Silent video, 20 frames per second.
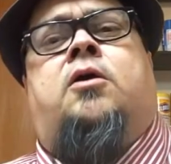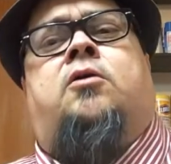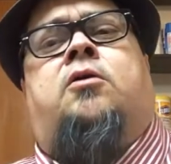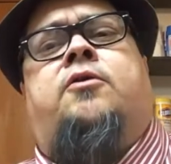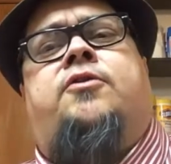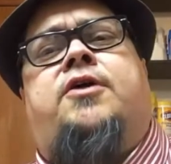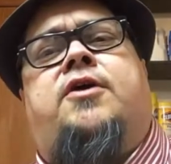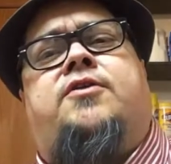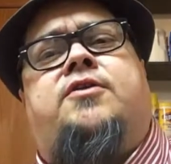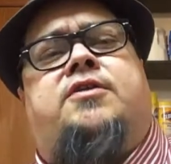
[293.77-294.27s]

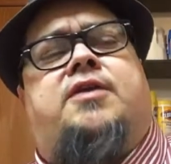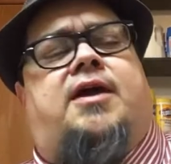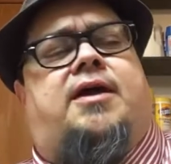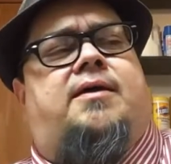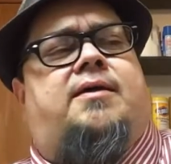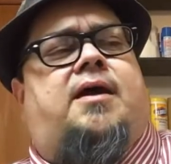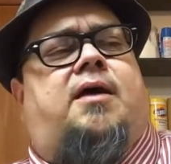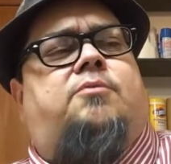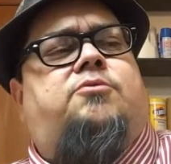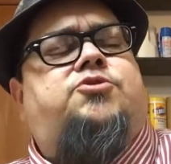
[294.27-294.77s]
Well, the other
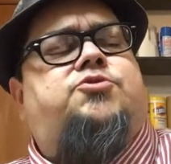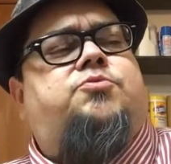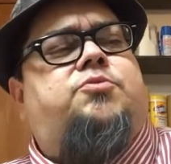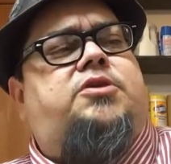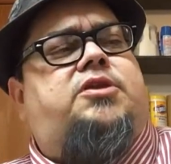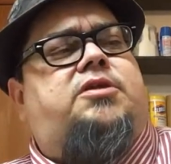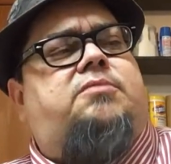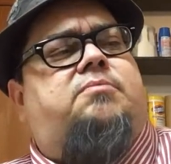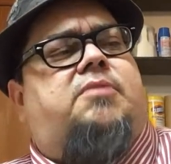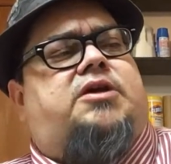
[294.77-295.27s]
day I was
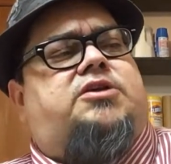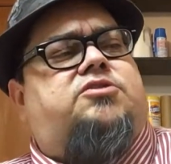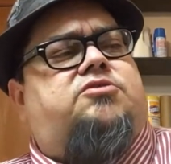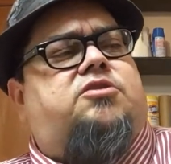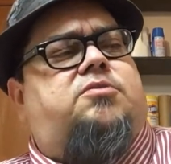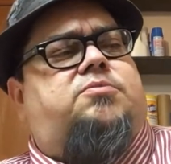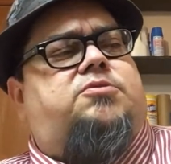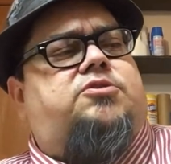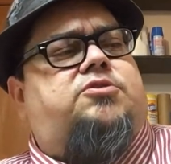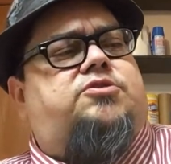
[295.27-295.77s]
reading my
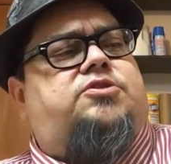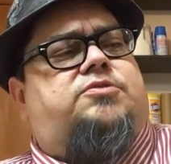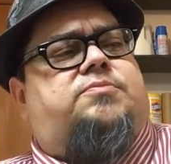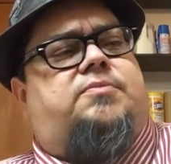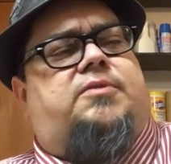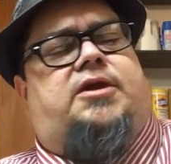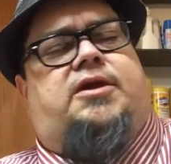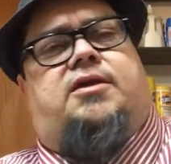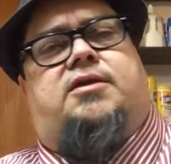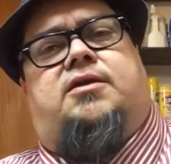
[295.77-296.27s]
scriptures,
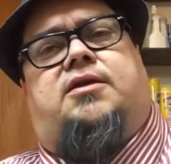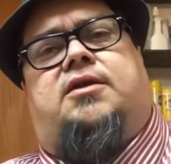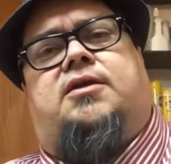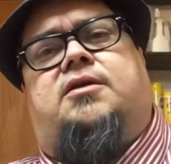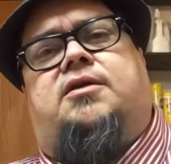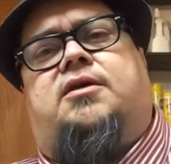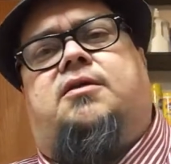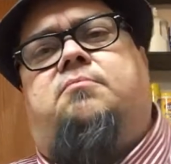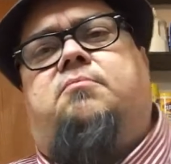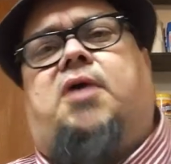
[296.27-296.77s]
and
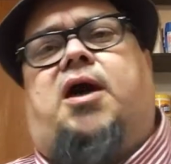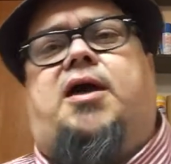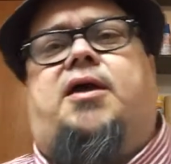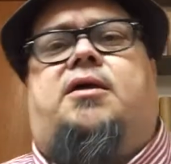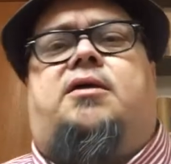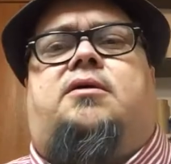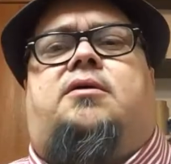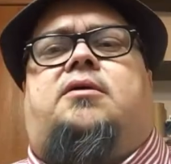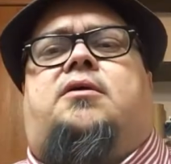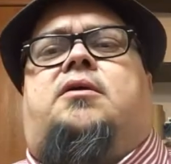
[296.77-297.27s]
in my
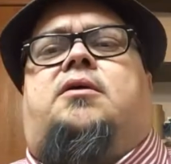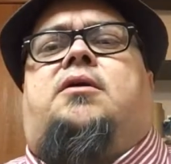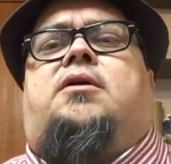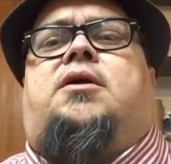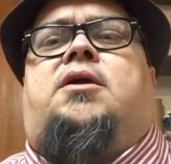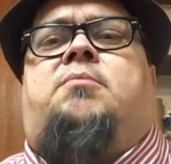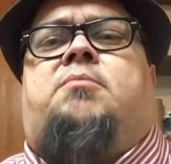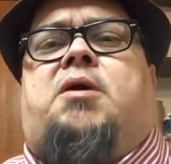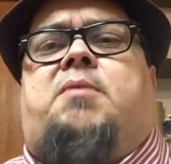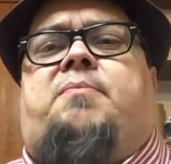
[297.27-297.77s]

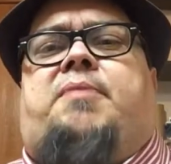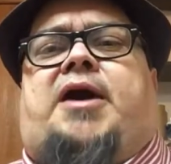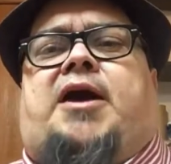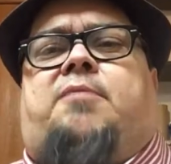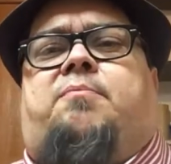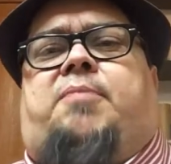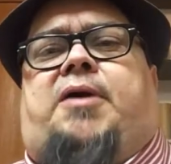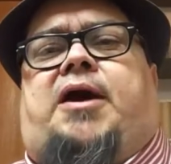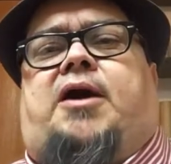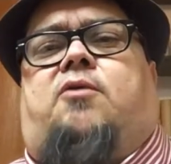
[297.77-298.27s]
in my
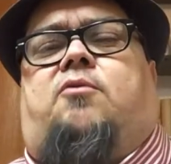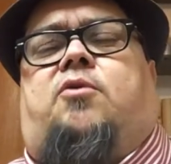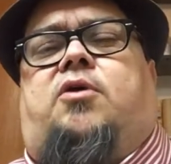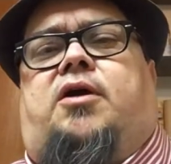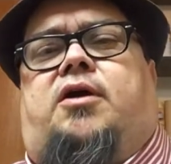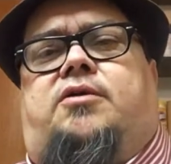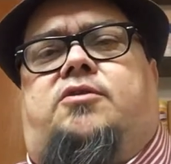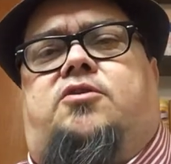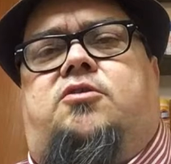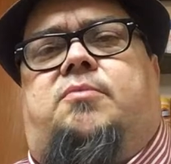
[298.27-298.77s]
backpack
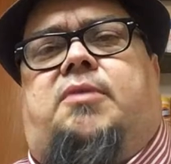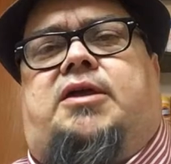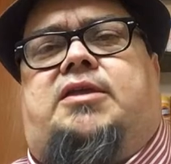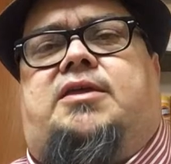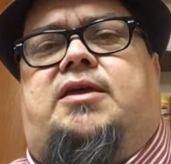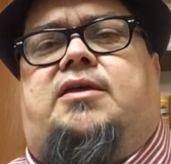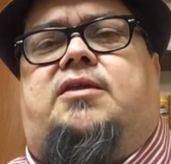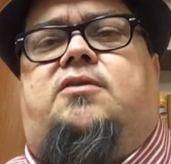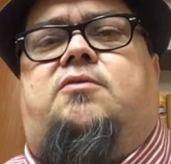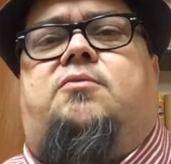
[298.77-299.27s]
where I do my
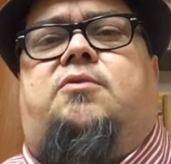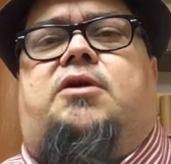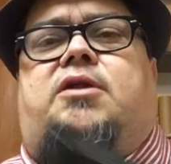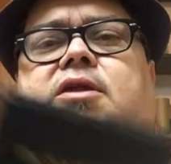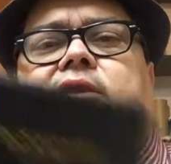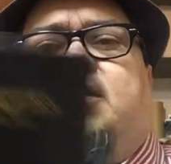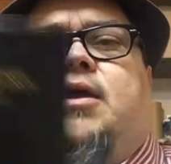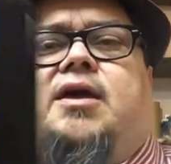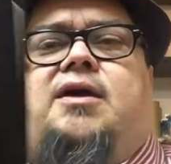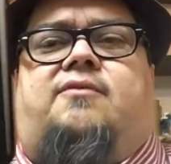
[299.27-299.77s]
daily
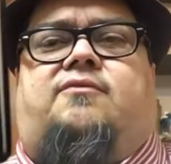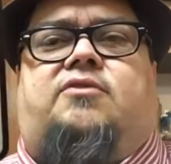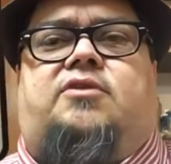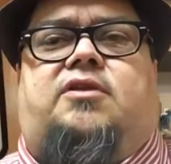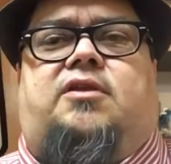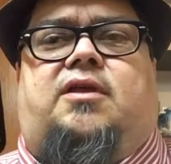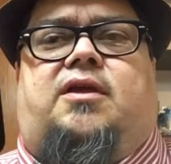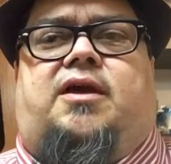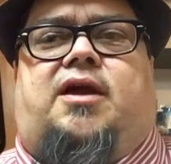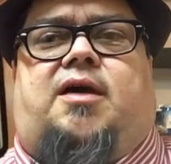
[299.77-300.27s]
reading, I have a
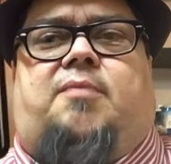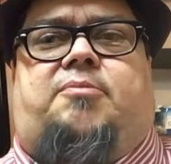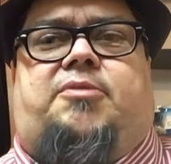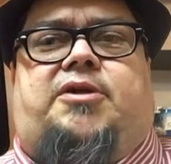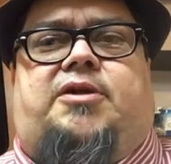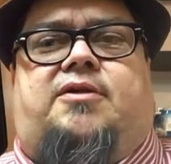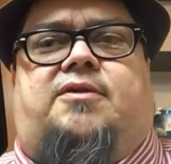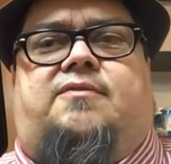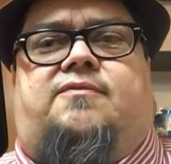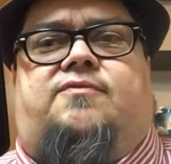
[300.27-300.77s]
little
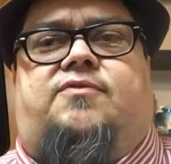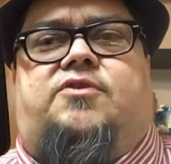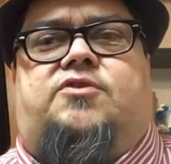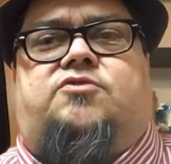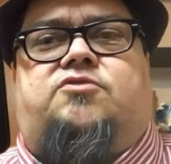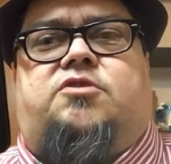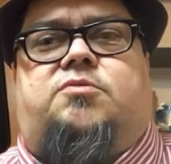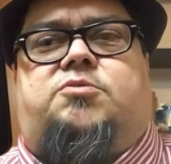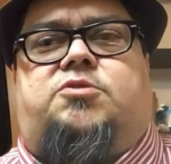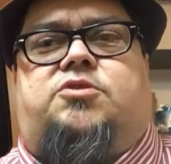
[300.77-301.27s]
copy of the
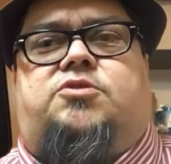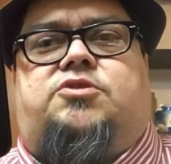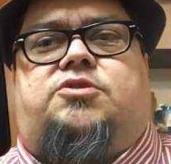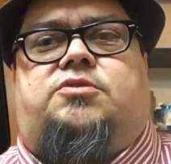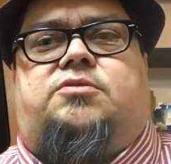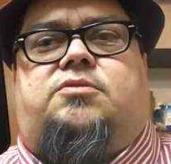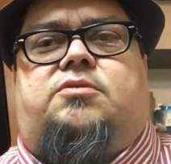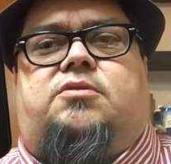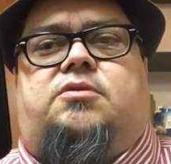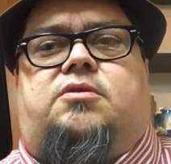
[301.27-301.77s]
Scriptures,
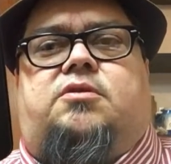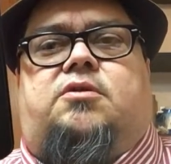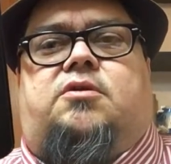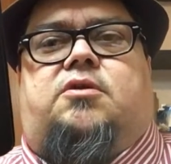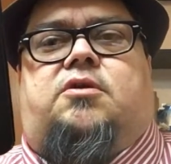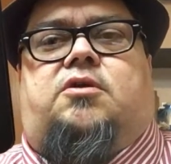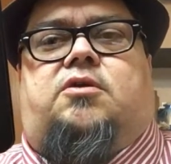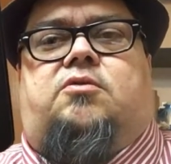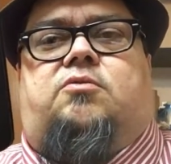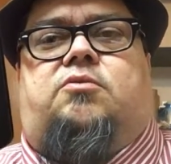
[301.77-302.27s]

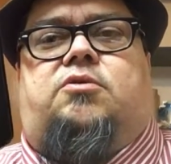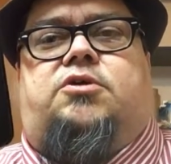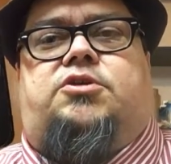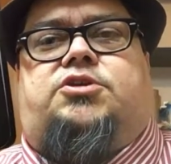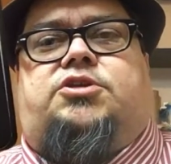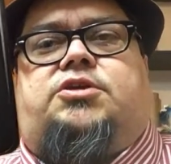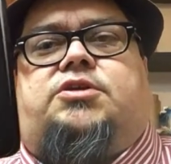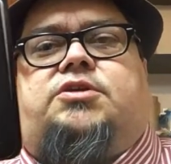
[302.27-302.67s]
which